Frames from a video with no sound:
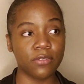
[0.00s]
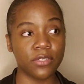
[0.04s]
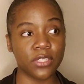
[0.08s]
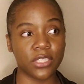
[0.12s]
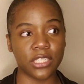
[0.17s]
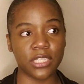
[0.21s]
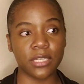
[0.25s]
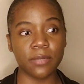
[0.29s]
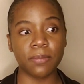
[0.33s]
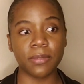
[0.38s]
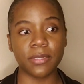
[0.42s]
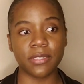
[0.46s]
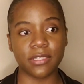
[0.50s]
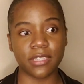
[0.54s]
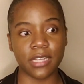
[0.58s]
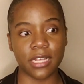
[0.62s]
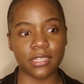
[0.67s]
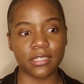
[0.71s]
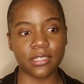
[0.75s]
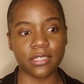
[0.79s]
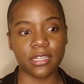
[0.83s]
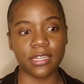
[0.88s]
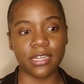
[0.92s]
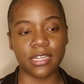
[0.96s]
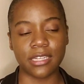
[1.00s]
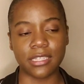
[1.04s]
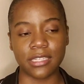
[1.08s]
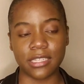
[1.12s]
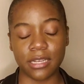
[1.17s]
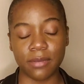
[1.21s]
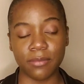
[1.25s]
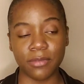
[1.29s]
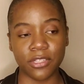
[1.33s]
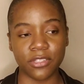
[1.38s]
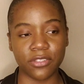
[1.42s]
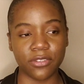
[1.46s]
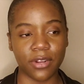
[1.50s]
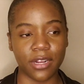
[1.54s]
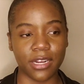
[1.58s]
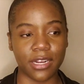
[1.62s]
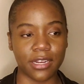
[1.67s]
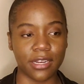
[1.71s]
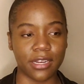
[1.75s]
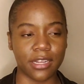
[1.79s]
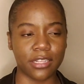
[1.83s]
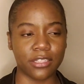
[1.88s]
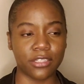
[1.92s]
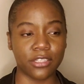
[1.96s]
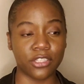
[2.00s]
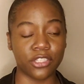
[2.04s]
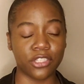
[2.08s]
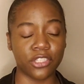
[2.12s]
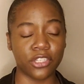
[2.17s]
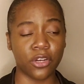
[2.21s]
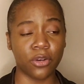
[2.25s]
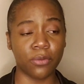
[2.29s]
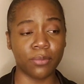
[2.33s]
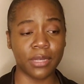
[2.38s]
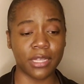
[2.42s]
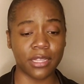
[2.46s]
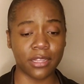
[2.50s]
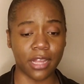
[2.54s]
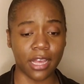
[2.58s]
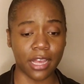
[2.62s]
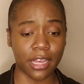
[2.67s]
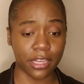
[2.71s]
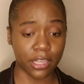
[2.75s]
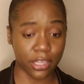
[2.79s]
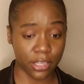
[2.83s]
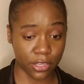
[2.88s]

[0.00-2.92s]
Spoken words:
she possessed it and demonstrated it to show me, like,